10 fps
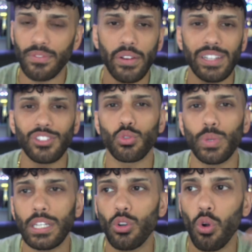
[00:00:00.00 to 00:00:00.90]
Very
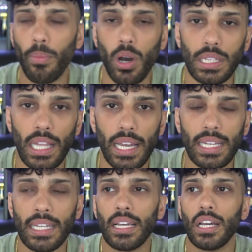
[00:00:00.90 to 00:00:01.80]
sweet,
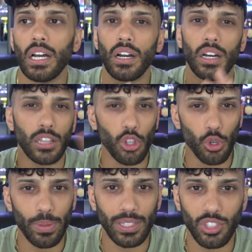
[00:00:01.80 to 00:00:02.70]
gourmand-like, a
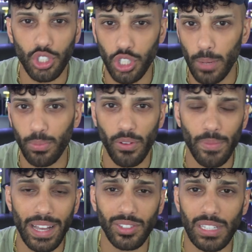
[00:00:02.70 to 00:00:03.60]
little bit sharp
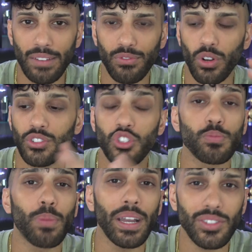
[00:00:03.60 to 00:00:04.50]
from that saffron.
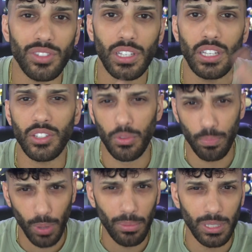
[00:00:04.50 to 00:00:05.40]
Spicy is
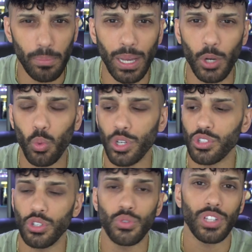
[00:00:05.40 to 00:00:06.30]
probably a better word
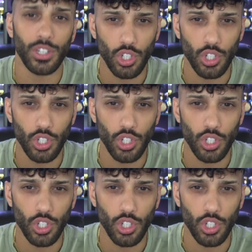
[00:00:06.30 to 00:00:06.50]
to use than